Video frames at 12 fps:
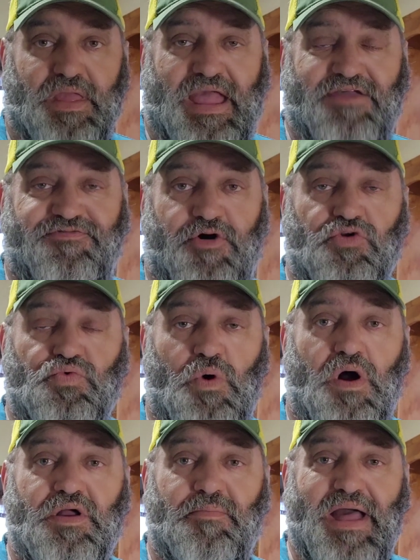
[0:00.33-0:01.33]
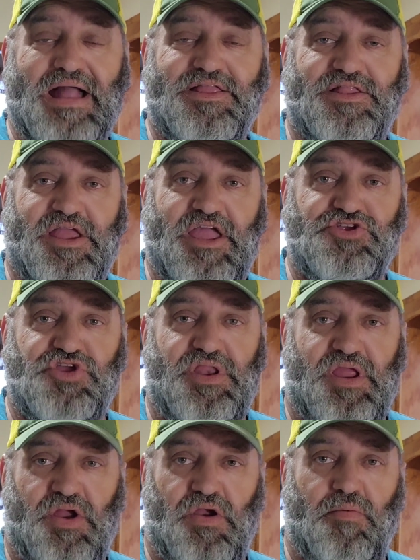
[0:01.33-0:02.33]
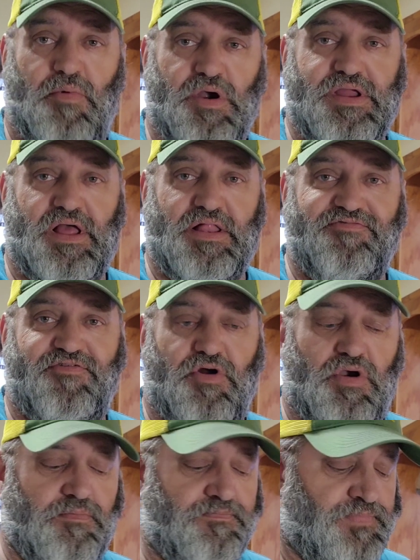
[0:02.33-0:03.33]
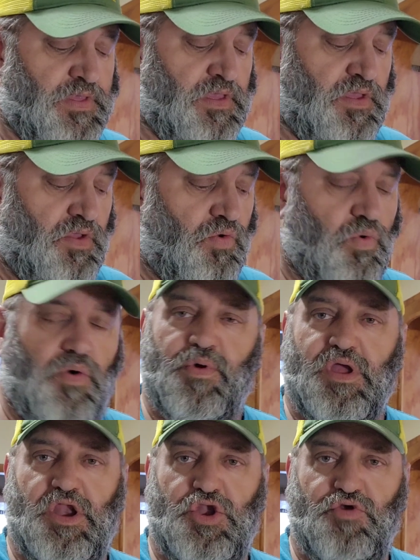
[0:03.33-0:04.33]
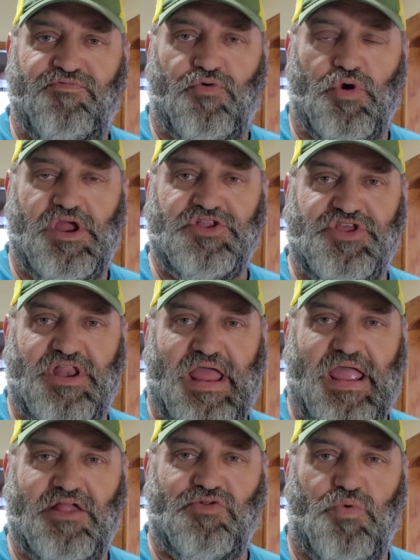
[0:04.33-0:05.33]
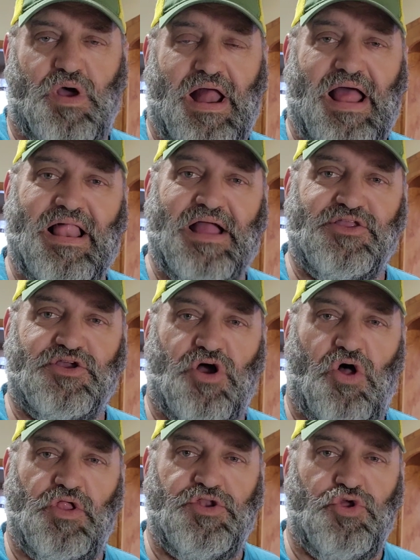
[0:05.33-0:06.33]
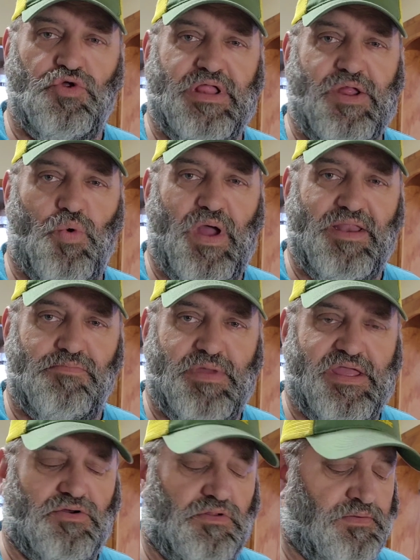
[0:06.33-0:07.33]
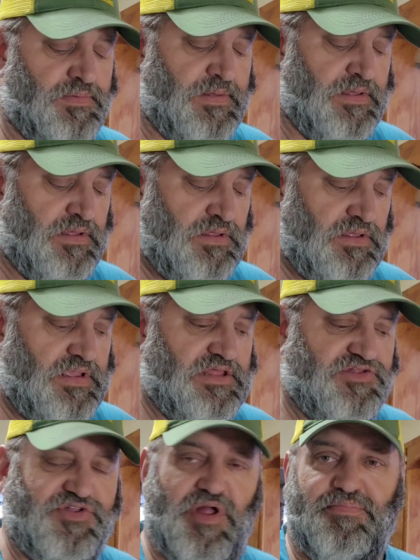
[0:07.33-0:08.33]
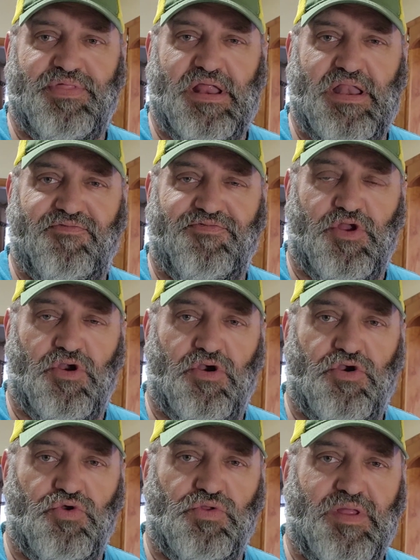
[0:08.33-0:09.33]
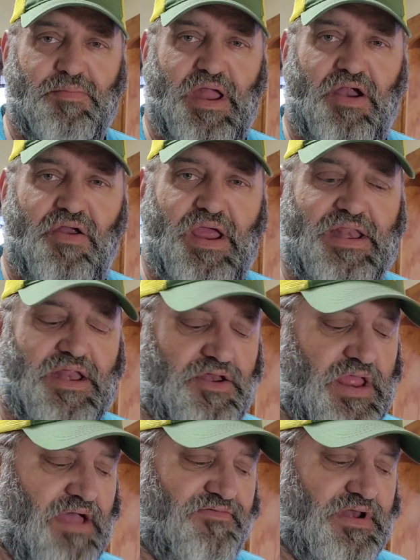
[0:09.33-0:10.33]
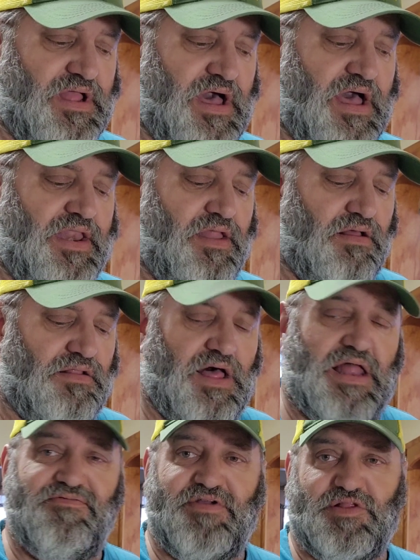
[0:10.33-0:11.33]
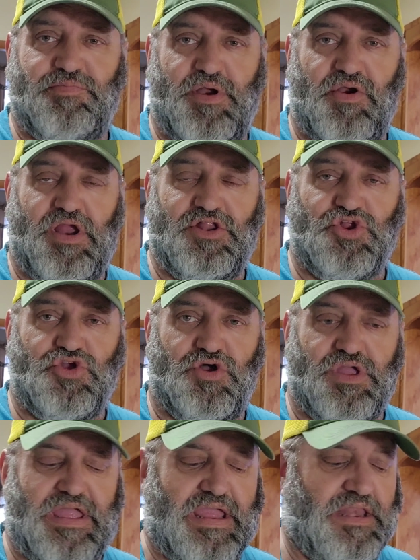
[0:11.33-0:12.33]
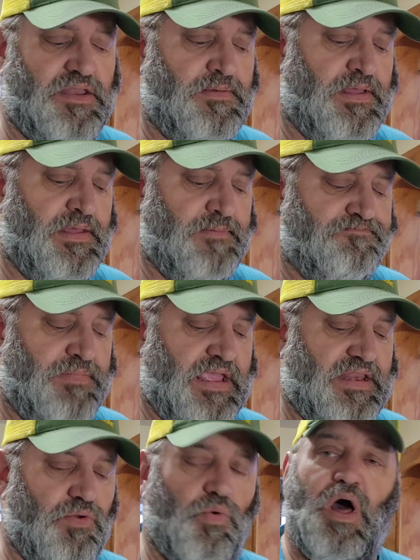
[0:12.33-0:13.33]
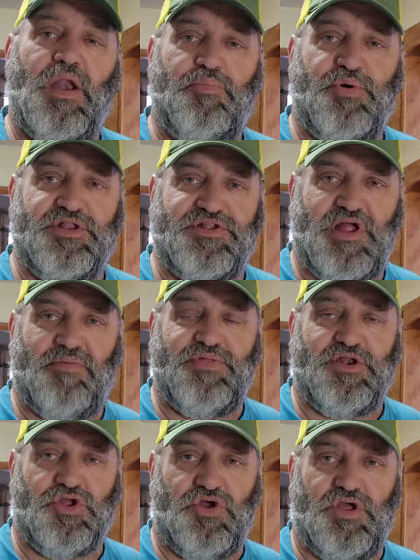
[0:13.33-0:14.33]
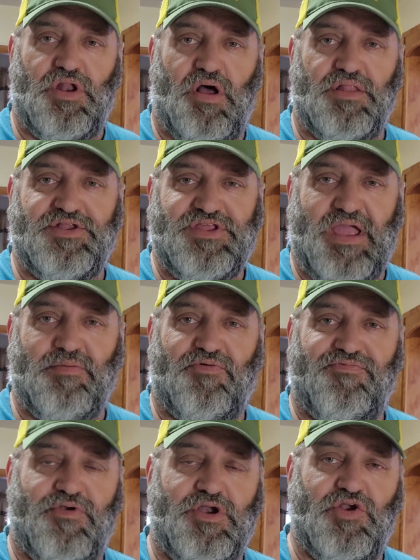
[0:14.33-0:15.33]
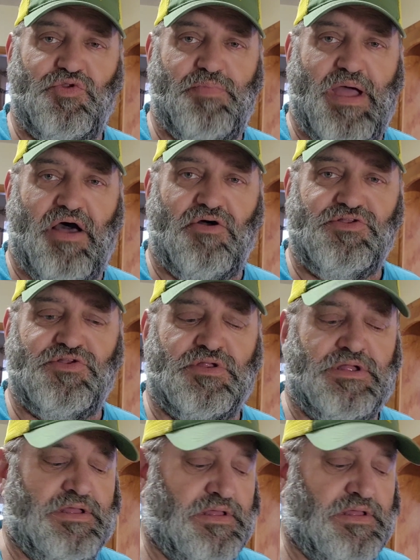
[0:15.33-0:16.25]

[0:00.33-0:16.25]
Hey folks, welcome back to the kitchen here at MarKelly Farm. What we're going to do for you today is what I like to call a newlywed meal. It's something if you're newly married and you haven't got a lot of experience cooking and you want to put something good on the table for your spouse,